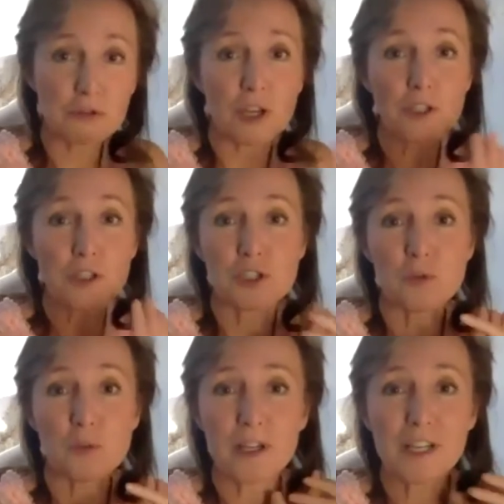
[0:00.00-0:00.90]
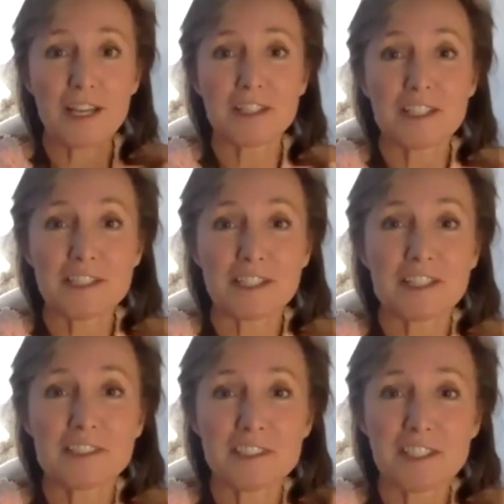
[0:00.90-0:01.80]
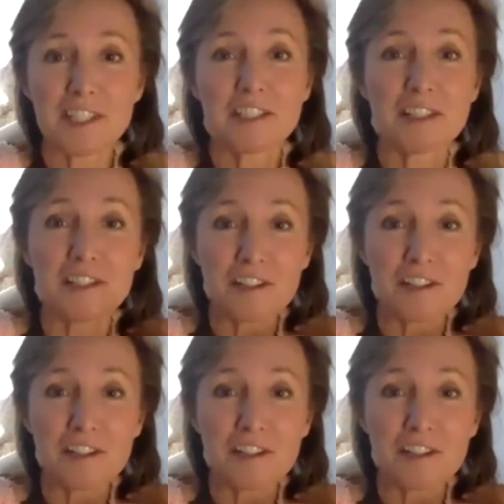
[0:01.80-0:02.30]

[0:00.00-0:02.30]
touch someone, like they say, skin